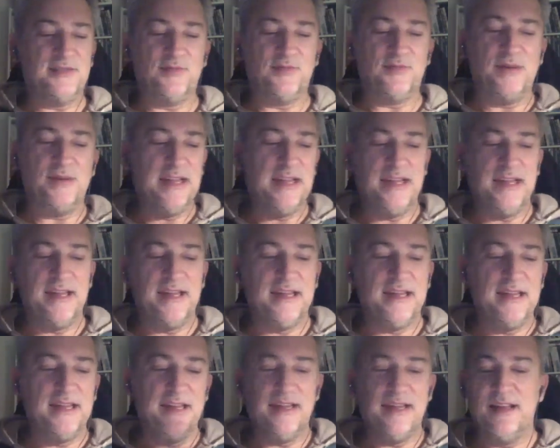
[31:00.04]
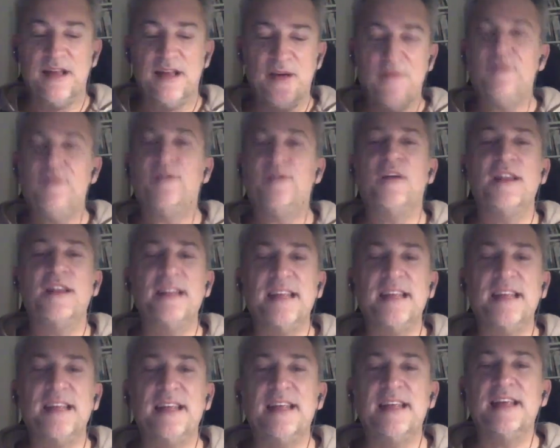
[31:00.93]
really
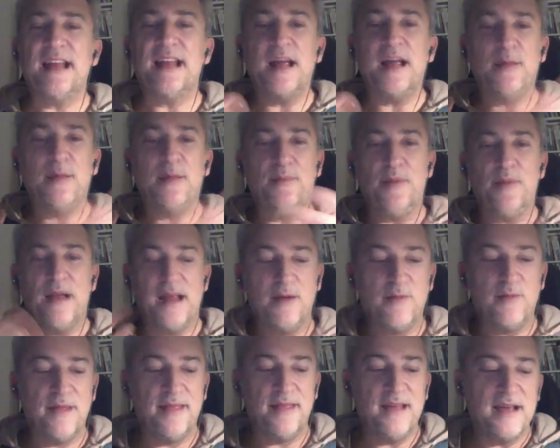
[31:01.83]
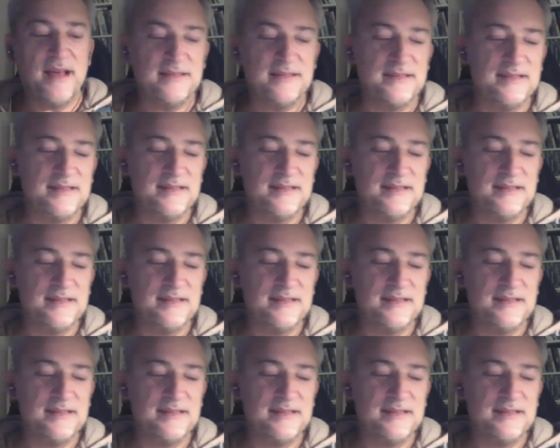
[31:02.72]
funny, and I play with that.